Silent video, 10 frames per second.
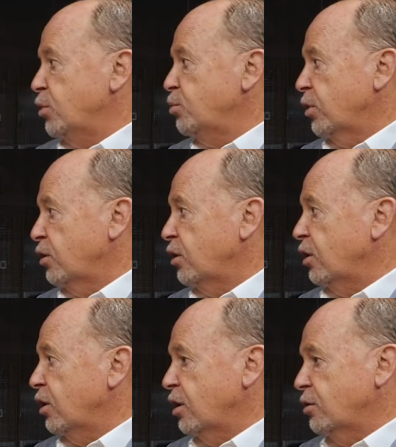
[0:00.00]
people are
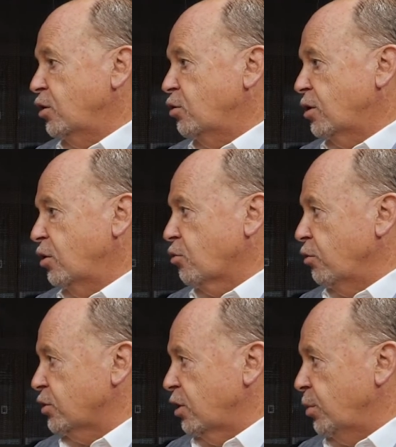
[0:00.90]
there and you
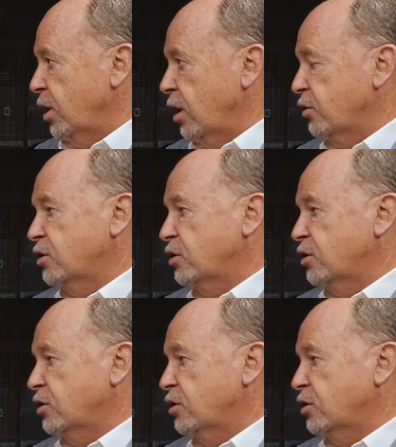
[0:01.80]
cross their path.